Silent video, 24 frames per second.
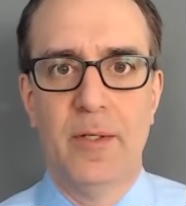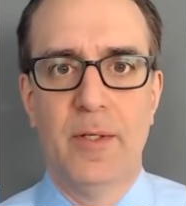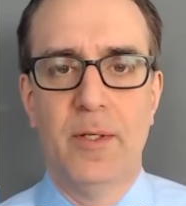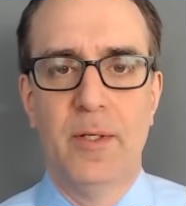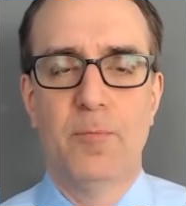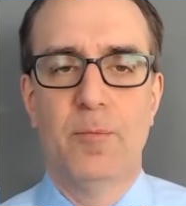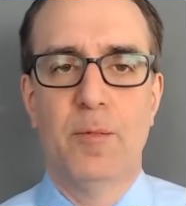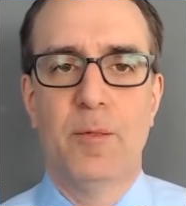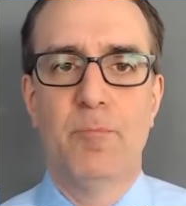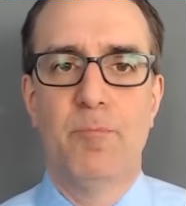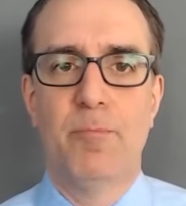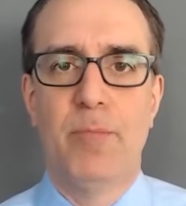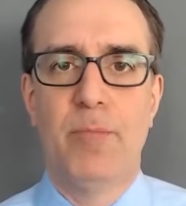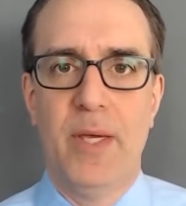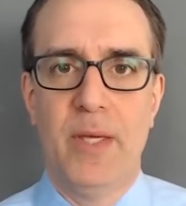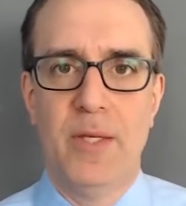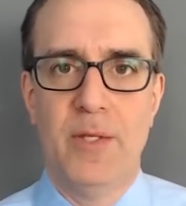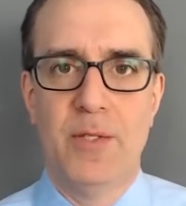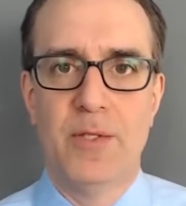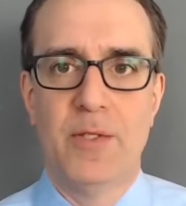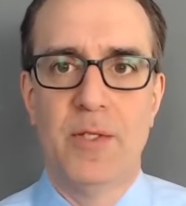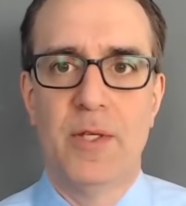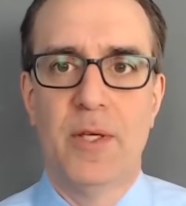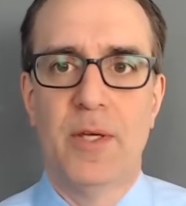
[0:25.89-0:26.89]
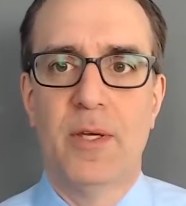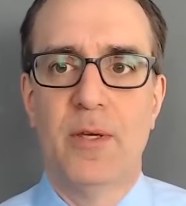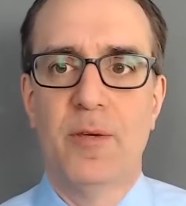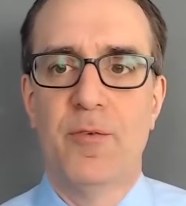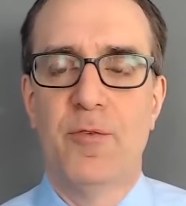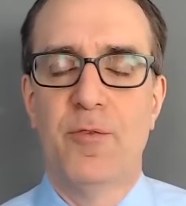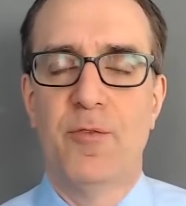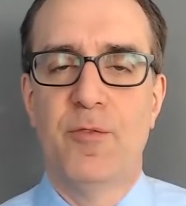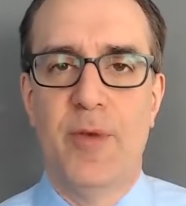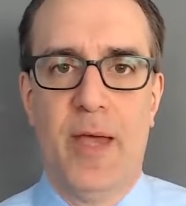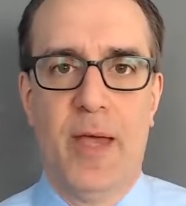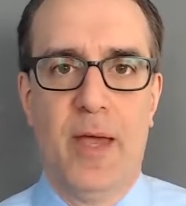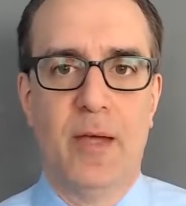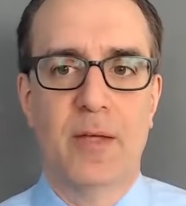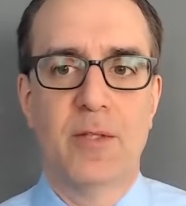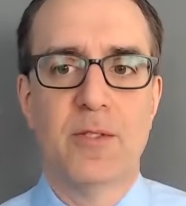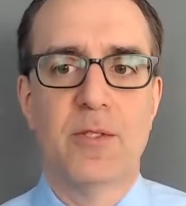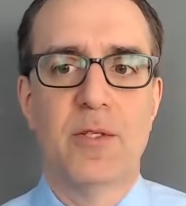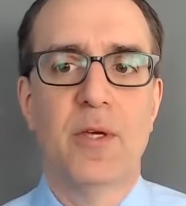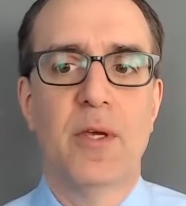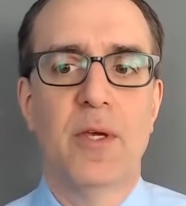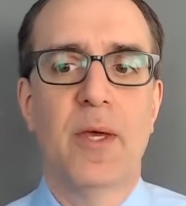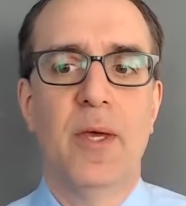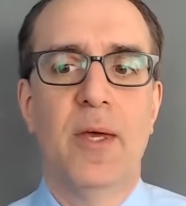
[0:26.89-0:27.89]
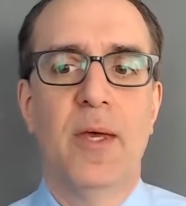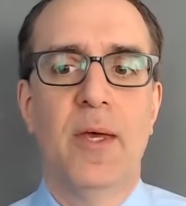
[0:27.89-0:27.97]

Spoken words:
the basic fact